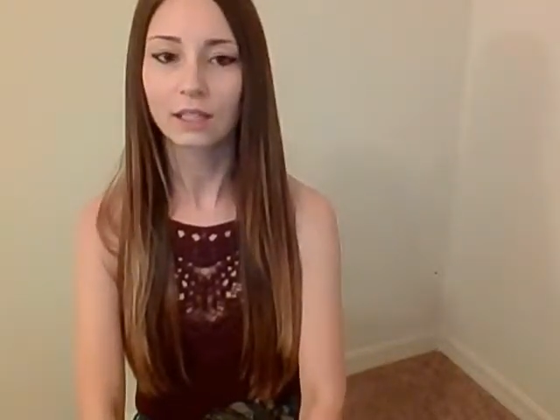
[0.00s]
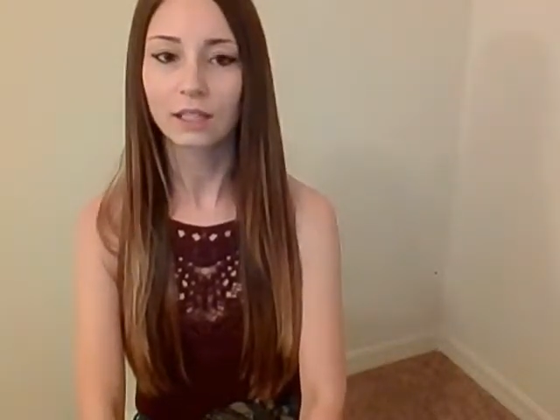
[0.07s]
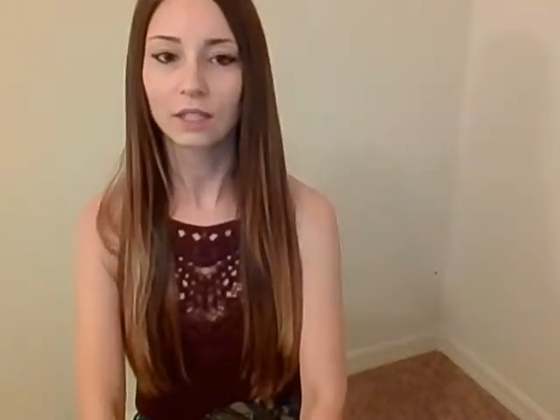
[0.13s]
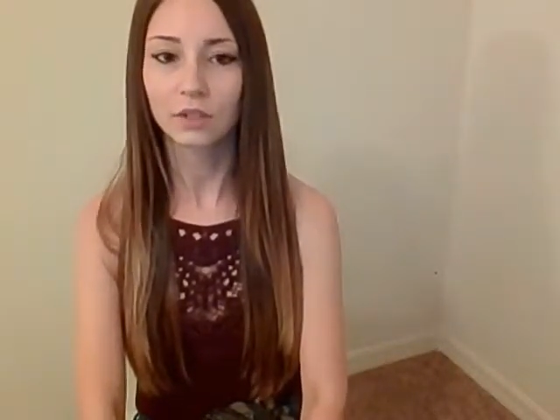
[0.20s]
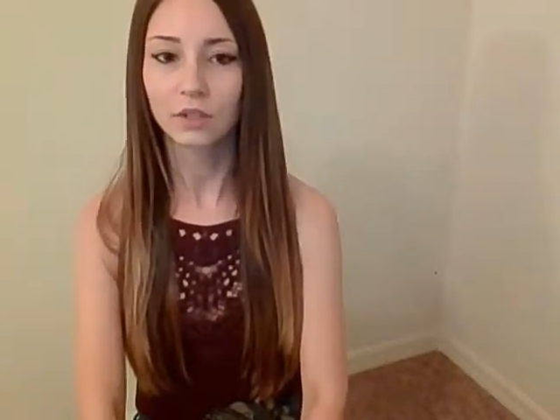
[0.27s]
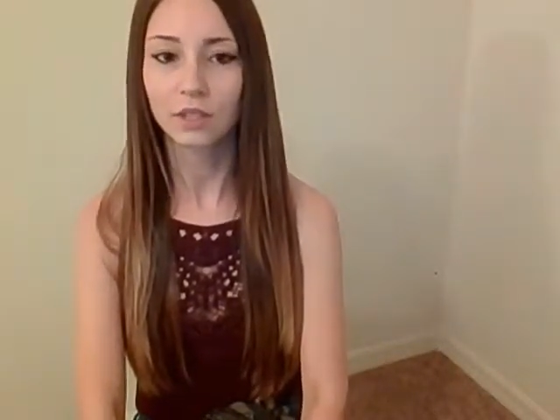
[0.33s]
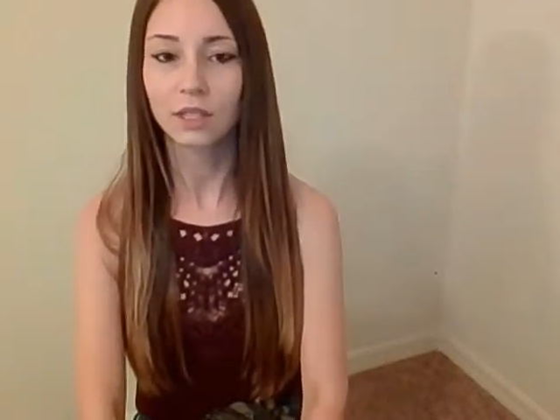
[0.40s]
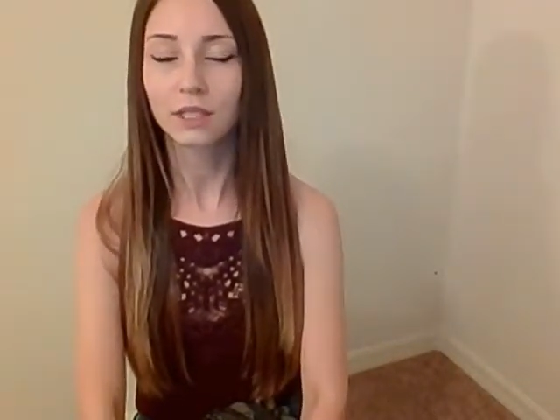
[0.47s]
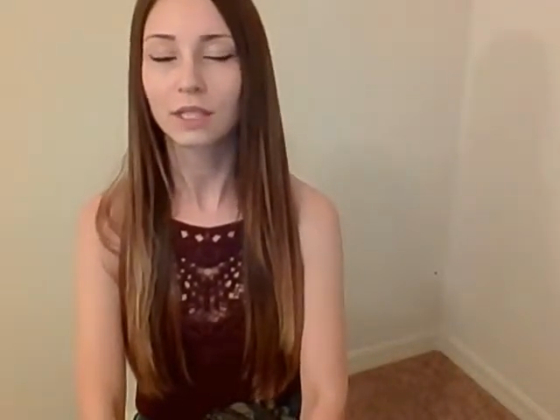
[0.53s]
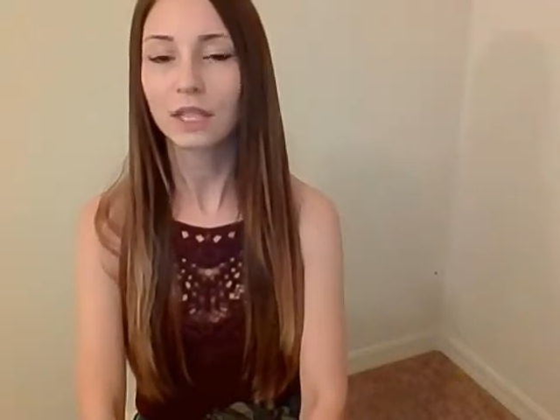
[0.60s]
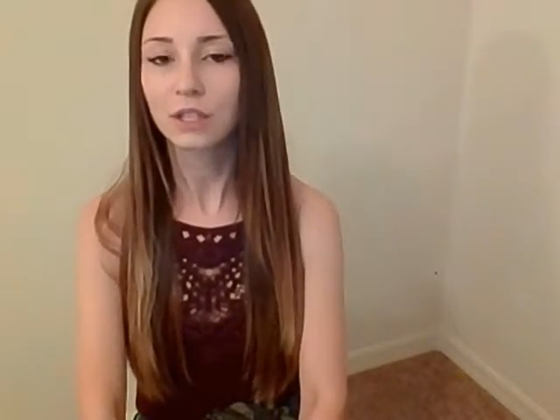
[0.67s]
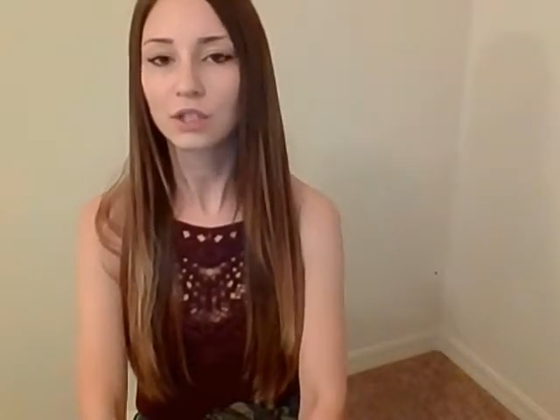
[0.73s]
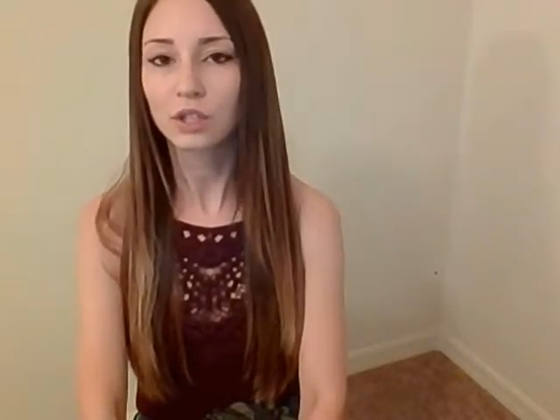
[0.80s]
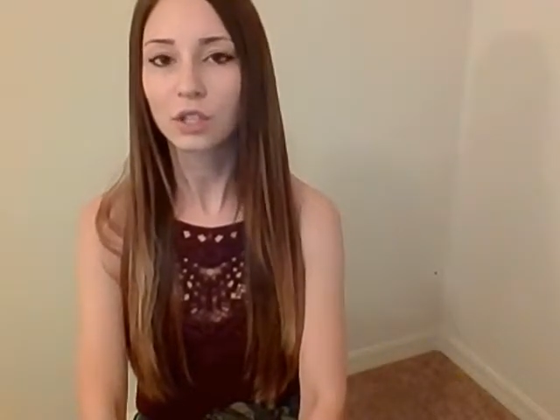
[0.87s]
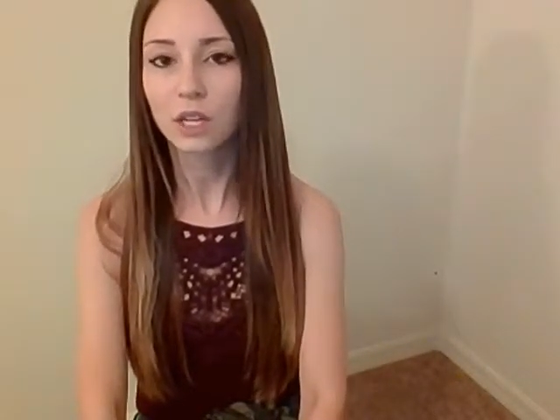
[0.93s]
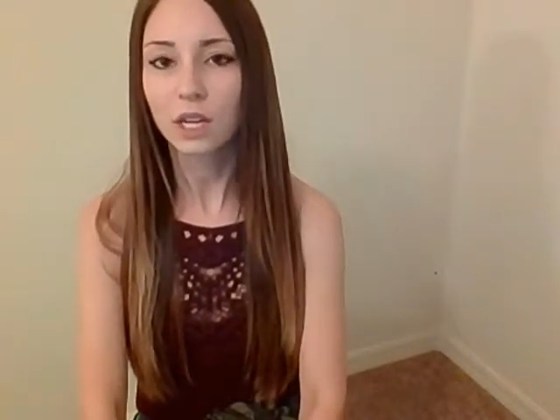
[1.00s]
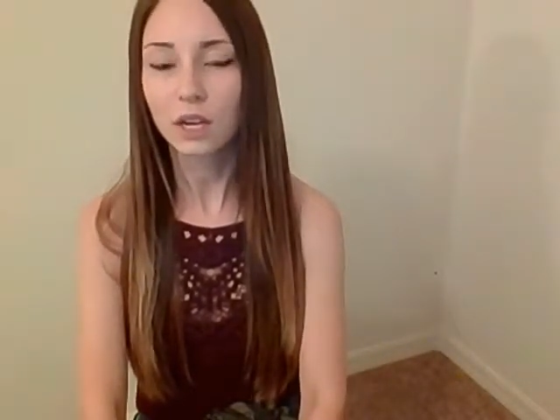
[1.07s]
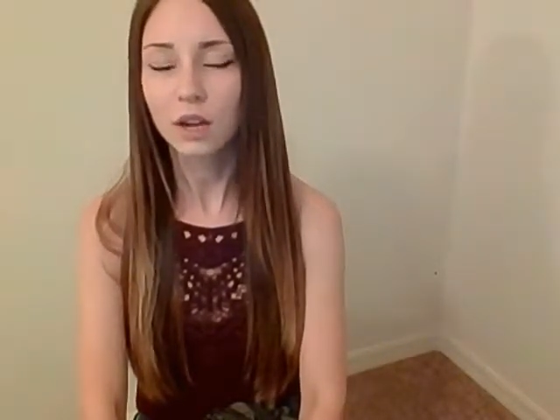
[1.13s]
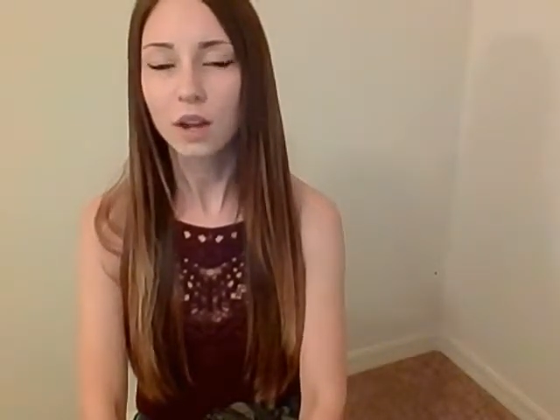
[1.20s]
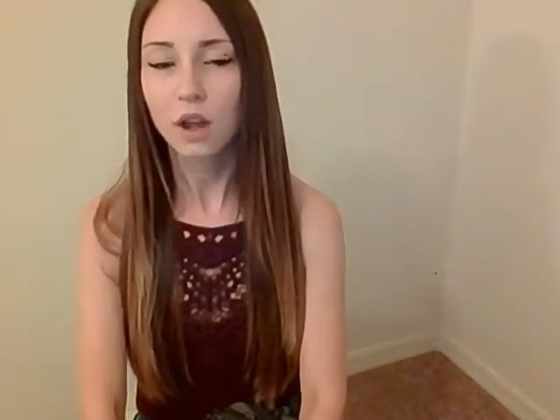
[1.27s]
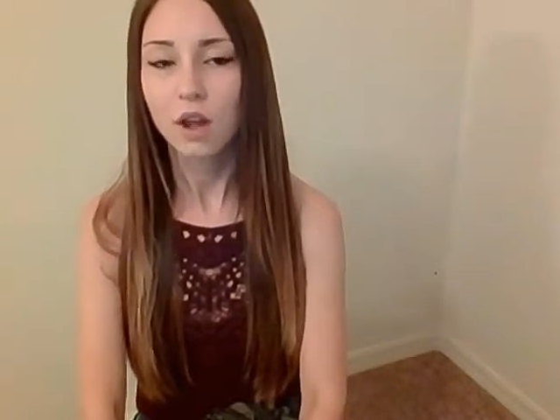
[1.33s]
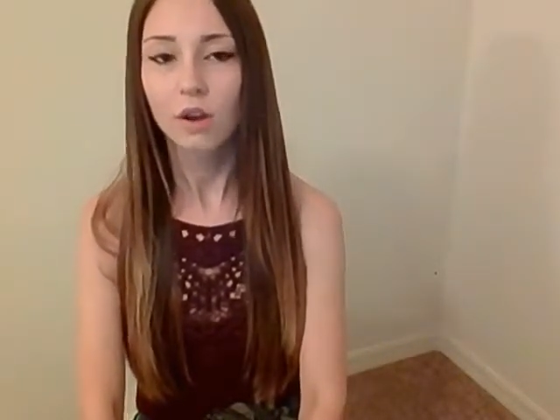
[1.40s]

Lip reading: centralization,